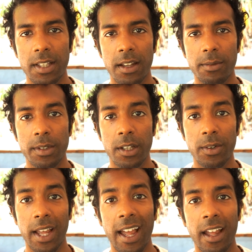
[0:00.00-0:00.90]
that we don't
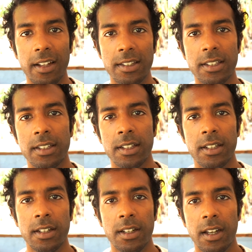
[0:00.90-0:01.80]
act.
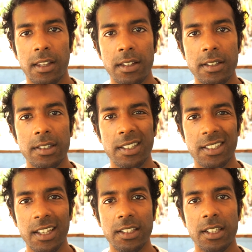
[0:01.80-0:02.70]
And this is
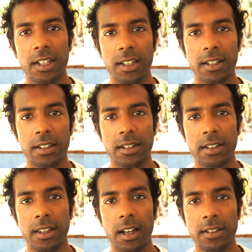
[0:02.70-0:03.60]
essentially
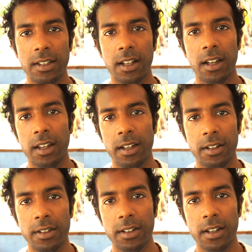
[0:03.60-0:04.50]
the underlying
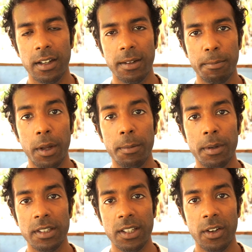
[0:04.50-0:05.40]

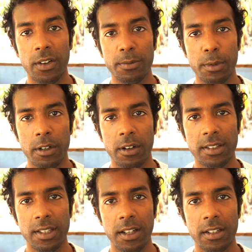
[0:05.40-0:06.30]
purpose of
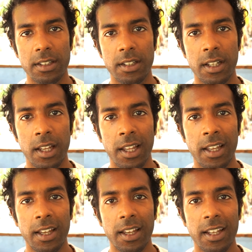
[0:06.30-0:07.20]
procrastination.
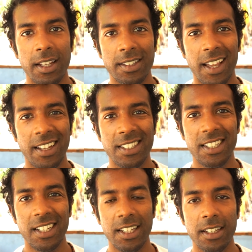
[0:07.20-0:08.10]
It is
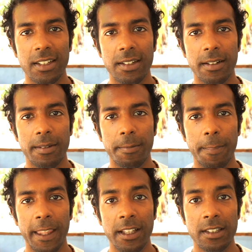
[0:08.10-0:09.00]
actually,
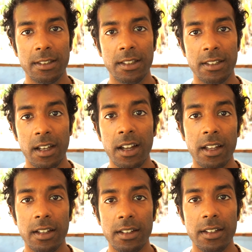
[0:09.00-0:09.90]
its desire
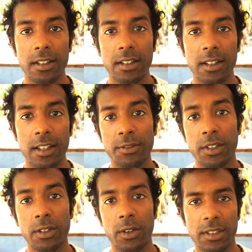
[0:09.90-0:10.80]
is for you
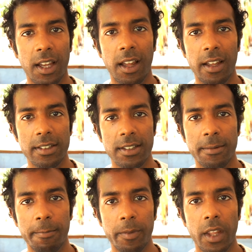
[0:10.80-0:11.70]
not to act.
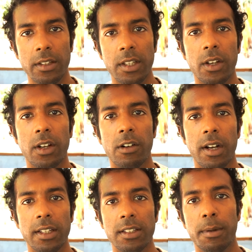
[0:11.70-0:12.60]
And so it
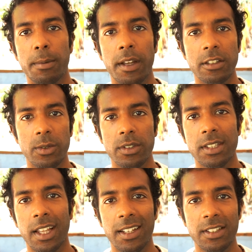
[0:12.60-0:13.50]
creates a perpetual
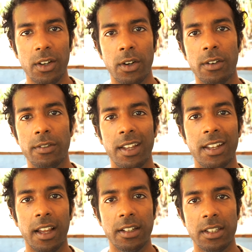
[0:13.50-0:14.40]
state of
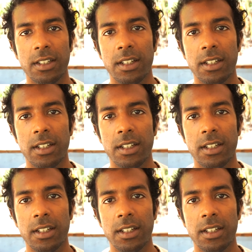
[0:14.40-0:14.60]
inaction